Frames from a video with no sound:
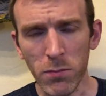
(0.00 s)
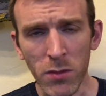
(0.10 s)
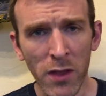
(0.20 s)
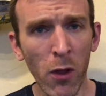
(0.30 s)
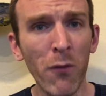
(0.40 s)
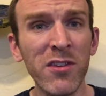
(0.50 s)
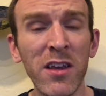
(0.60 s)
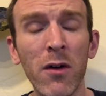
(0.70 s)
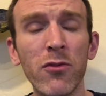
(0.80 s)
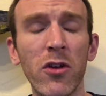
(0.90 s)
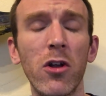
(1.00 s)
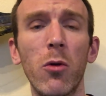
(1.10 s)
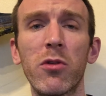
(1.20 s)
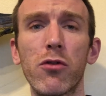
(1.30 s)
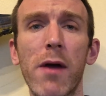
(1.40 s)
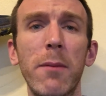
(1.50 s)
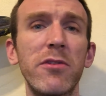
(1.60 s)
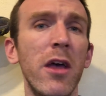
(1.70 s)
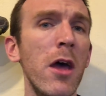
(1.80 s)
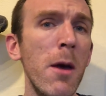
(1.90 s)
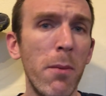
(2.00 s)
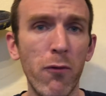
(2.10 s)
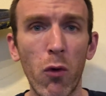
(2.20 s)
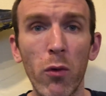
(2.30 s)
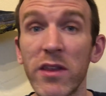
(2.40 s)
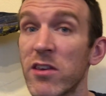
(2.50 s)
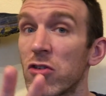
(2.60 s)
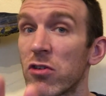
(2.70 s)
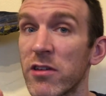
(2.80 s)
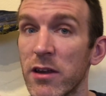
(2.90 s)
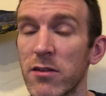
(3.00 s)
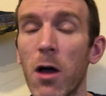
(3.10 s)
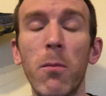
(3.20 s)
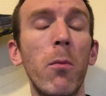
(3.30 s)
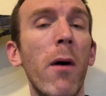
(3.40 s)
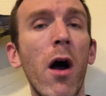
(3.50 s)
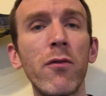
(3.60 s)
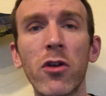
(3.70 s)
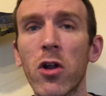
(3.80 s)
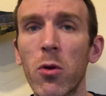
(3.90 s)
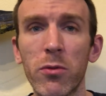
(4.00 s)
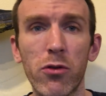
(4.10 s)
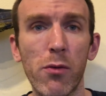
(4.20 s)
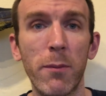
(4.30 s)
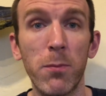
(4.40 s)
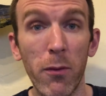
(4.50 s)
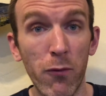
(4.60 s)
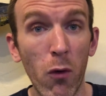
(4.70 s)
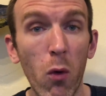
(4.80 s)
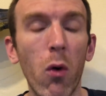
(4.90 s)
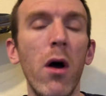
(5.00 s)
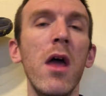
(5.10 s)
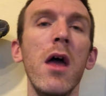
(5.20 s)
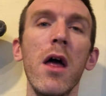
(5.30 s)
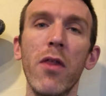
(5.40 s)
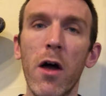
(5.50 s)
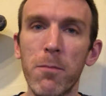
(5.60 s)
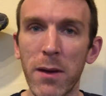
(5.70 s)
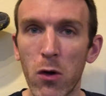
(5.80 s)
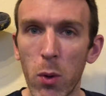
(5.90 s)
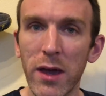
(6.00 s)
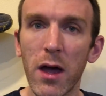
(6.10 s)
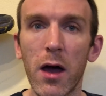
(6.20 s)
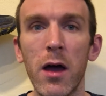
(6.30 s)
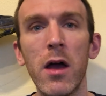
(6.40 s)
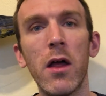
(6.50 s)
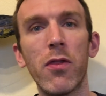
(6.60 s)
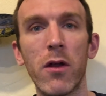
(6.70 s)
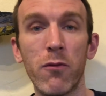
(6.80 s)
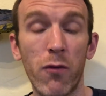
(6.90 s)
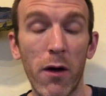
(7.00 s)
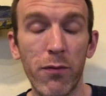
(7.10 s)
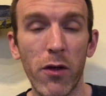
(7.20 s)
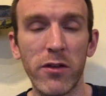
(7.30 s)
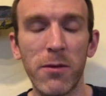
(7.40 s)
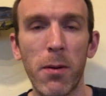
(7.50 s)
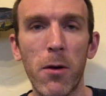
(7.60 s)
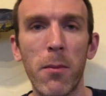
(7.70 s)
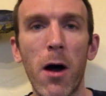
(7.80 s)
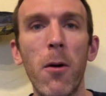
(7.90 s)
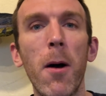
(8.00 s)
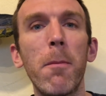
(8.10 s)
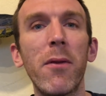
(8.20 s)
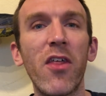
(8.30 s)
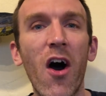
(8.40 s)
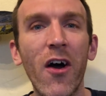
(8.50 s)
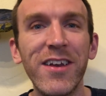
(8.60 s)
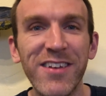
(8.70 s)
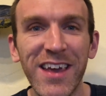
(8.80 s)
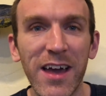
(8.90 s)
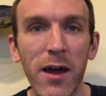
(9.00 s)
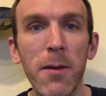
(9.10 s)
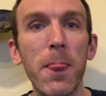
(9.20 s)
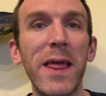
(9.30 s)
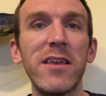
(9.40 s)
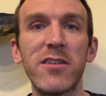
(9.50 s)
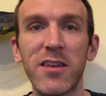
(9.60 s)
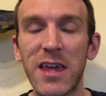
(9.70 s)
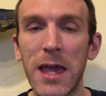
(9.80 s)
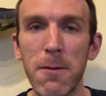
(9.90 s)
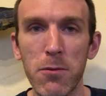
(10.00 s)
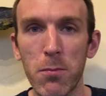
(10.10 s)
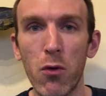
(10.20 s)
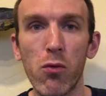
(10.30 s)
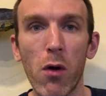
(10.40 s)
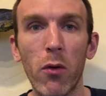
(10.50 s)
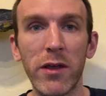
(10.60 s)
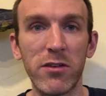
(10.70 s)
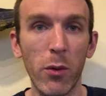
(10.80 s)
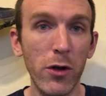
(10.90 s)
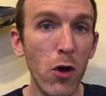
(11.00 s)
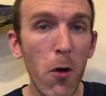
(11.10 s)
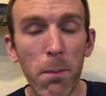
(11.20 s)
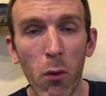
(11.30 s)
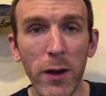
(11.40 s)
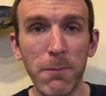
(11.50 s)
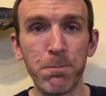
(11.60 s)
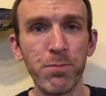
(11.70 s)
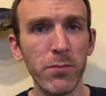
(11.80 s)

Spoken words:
Now obviously I've done kilometer reps before, this is just an example, but I've done kilometer reps before that have been quicker than 5:30 per mile, but the idea is to keep the ball rolling. So at no point